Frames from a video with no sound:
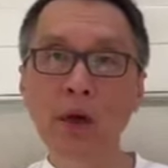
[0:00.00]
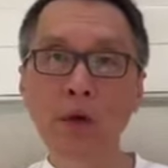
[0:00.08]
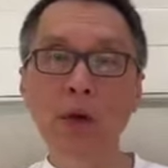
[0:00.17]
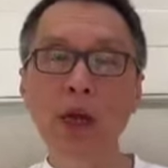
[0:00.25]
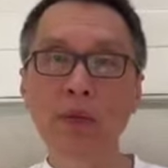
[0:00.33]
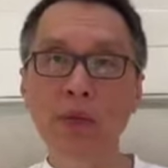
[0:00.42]

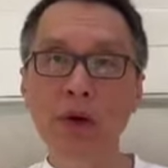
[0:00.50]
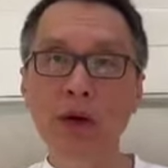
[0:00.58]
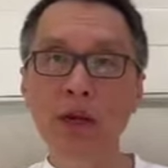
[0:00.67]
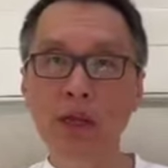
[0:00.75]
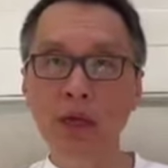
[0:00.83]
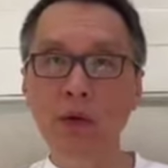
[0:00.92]
we can
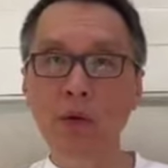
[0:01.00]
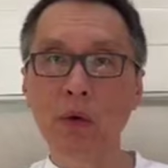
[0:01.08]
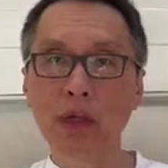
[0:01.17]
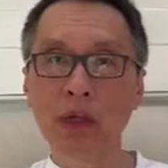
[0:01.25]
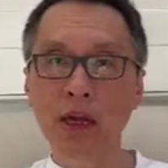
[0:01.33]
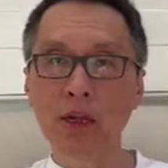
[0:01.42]
predict
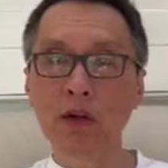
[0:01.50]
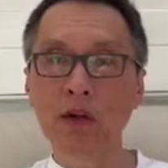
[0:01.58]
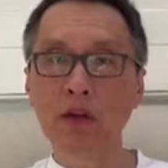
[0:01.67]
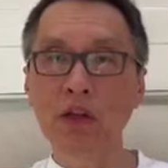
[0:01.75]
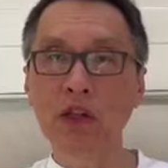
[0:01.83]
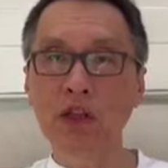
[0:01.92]
what
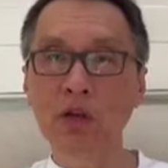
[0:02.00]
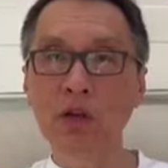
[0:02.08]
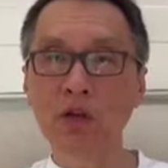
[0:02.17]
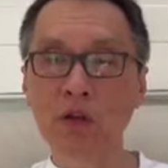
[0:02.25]
technology is going